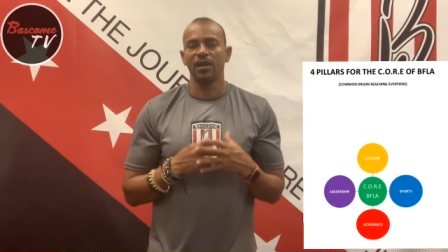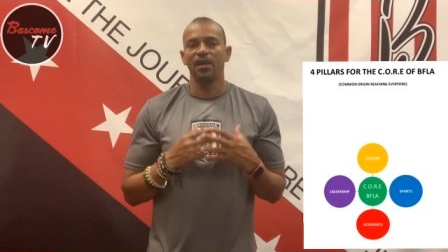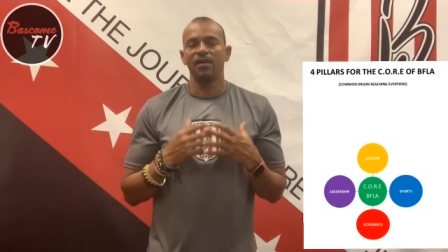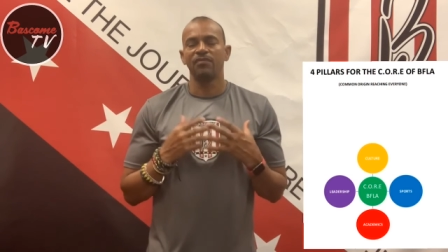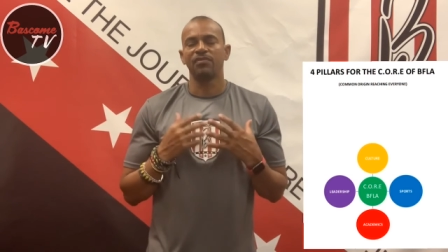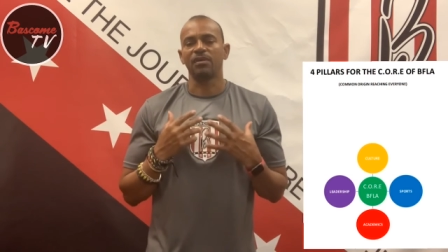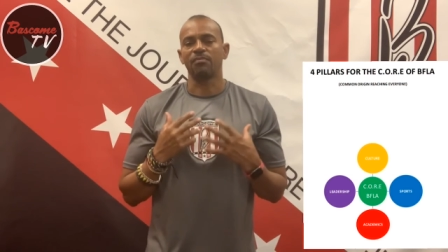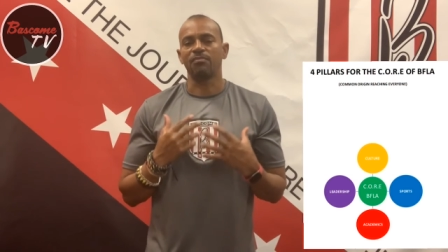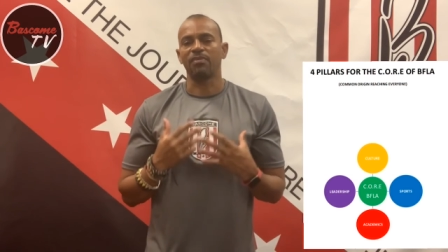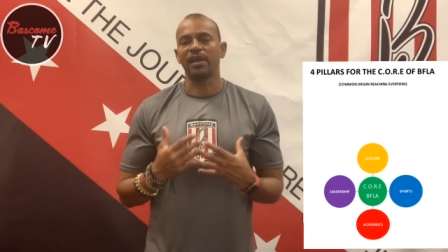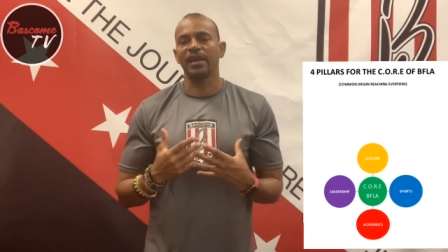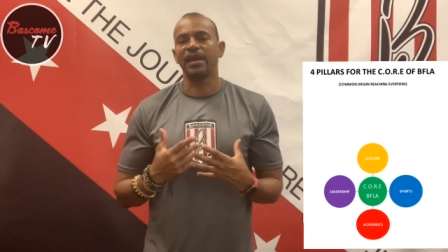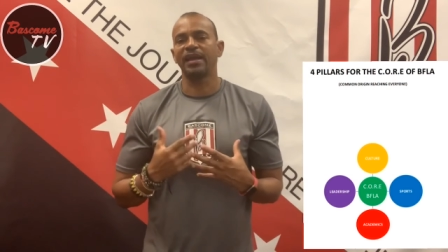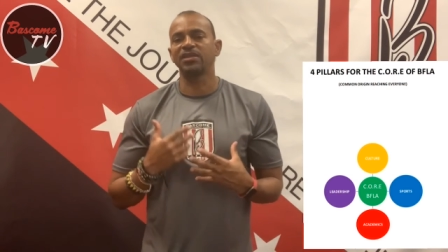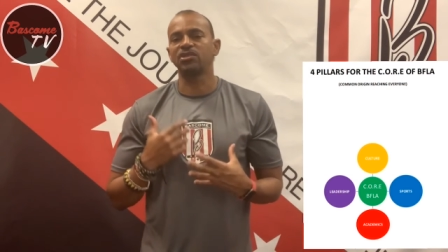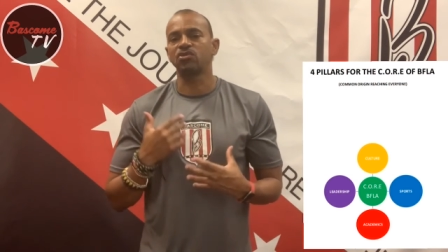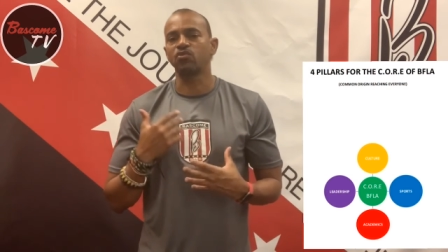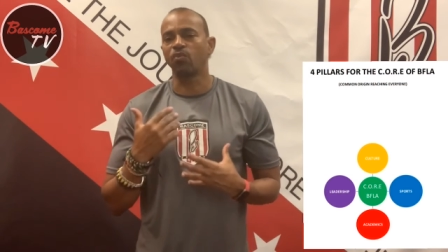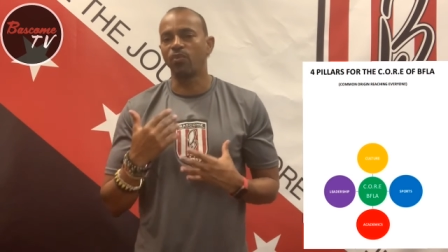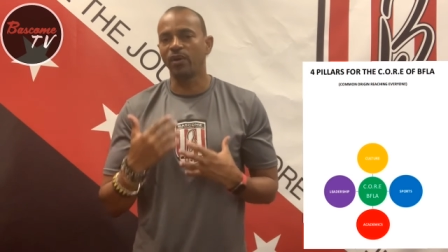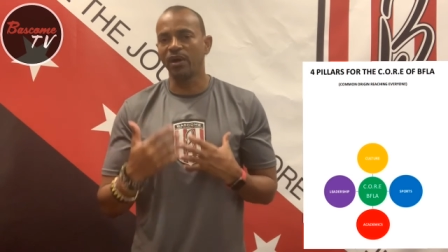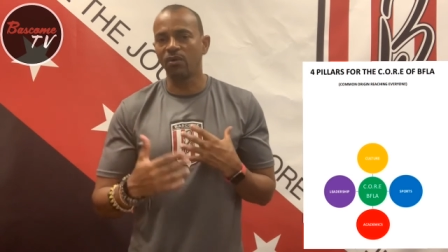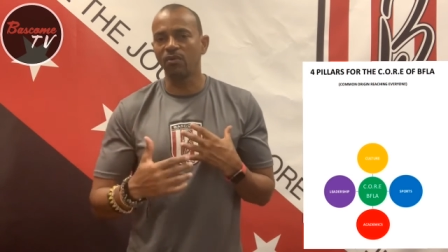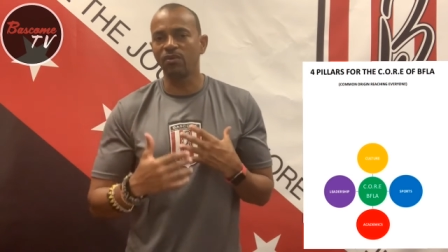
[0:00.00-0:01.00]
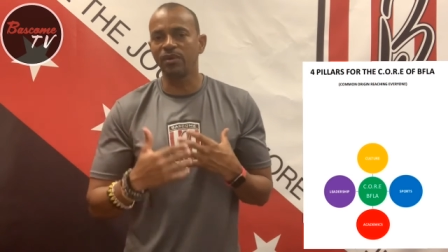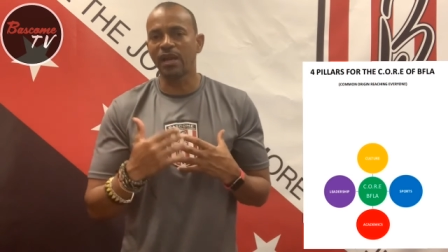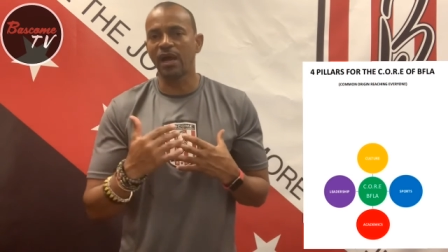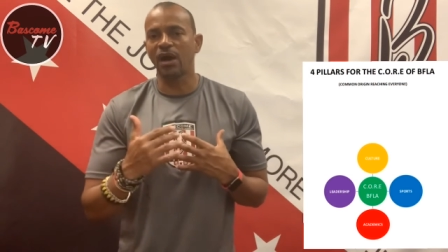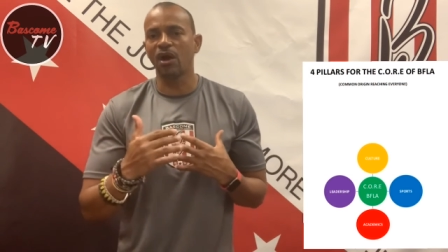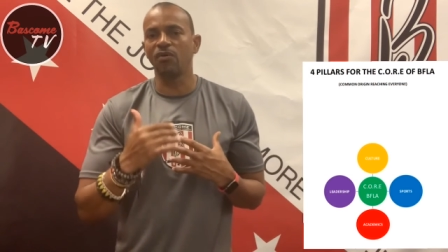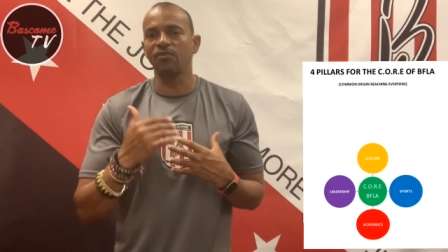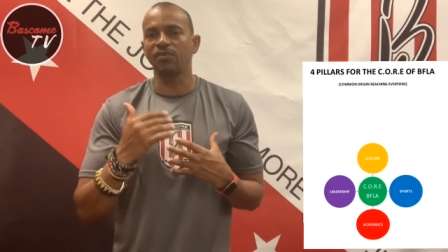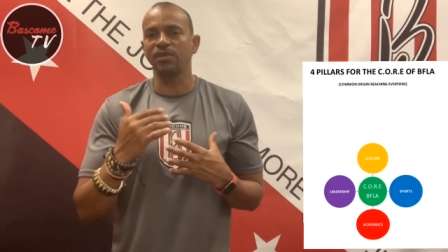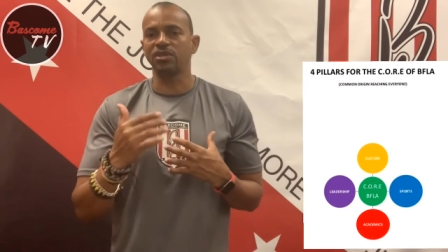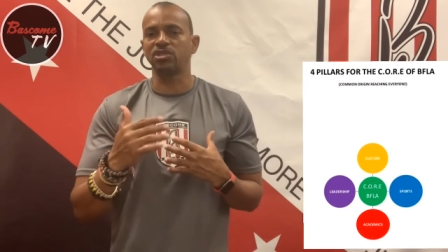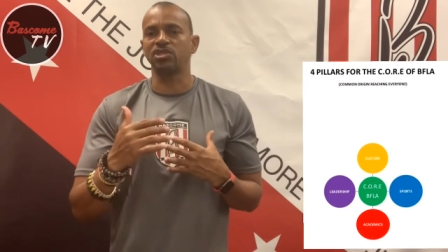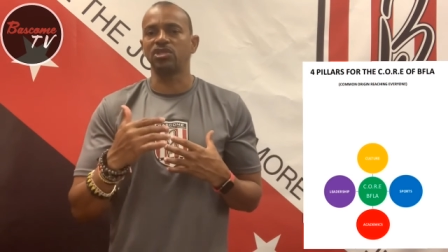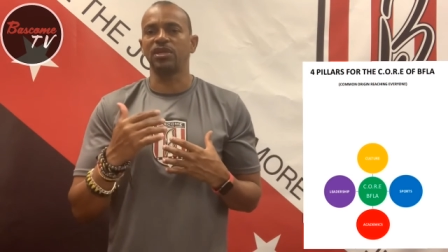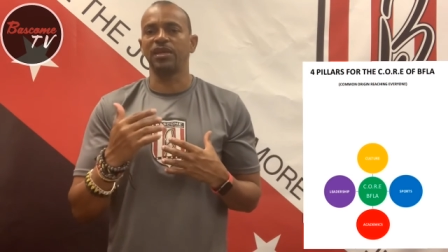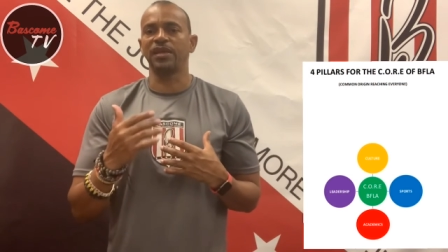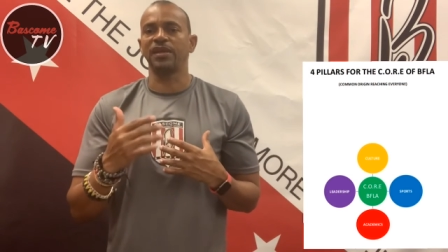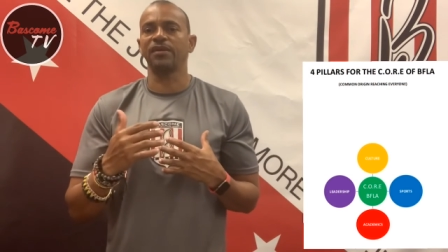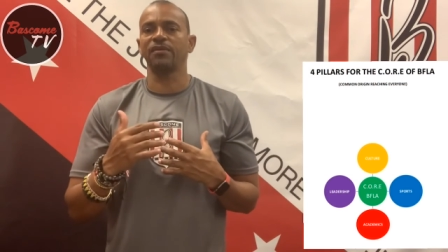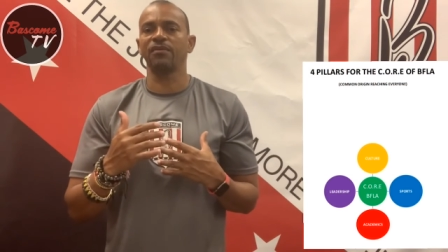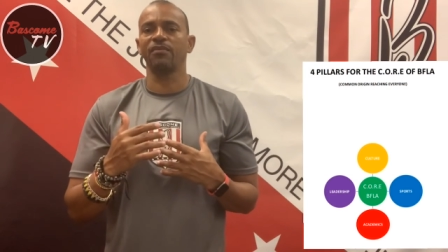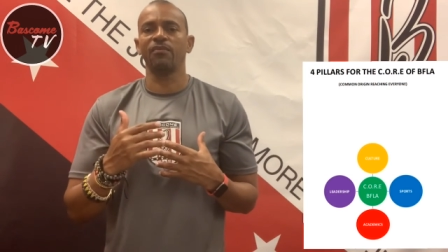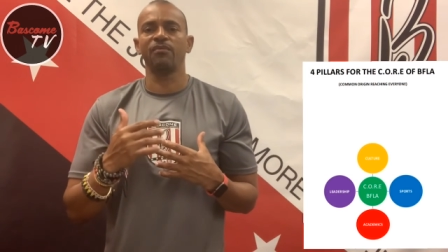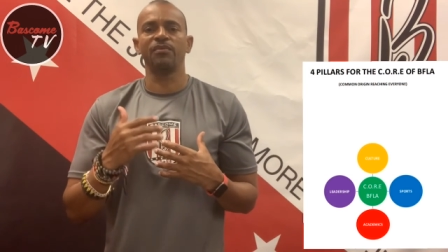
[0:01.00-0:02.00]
The players will now this year,